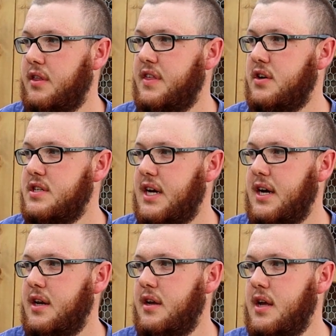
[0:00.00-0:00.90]
the thinner
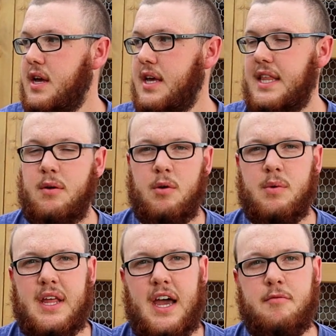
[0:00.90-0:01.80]
side. That way
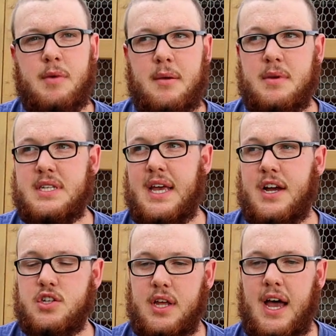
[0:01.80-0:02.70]
when they have babies, they
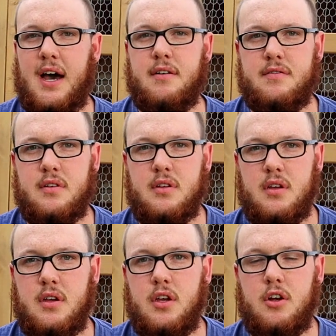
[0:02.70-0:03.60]
actually have,
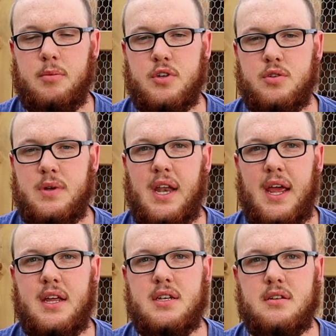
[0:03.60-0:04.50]
you know, between
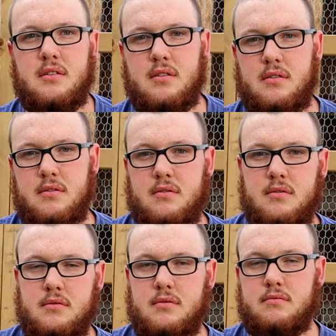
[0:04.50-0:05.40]
8 and
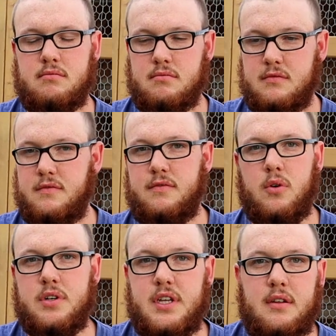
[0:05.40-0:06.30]

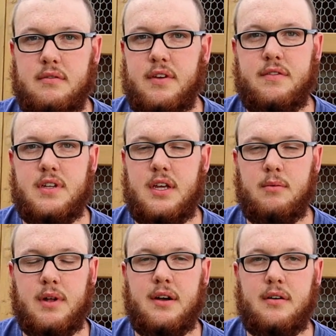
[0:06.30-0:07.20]
14, 15,
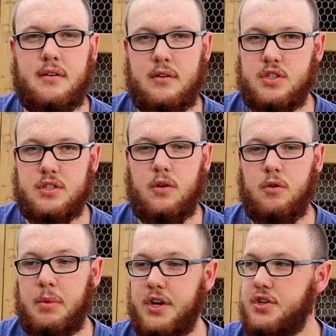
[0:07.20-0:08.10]
whatever, or just a whole
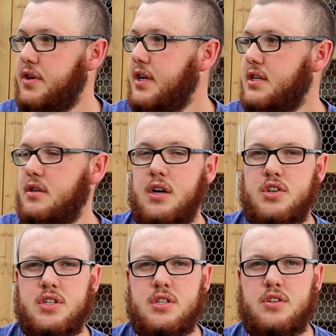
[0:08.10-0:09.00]
bunch, right? Not
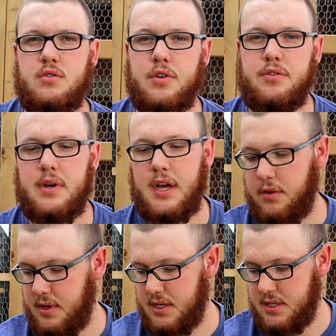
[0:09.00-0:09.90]
just 2 or 3,
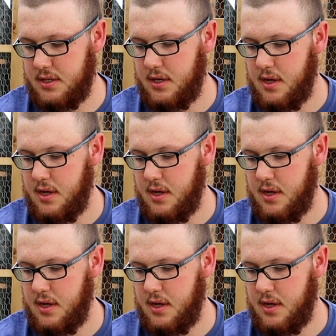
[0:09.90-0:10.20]
otherwise it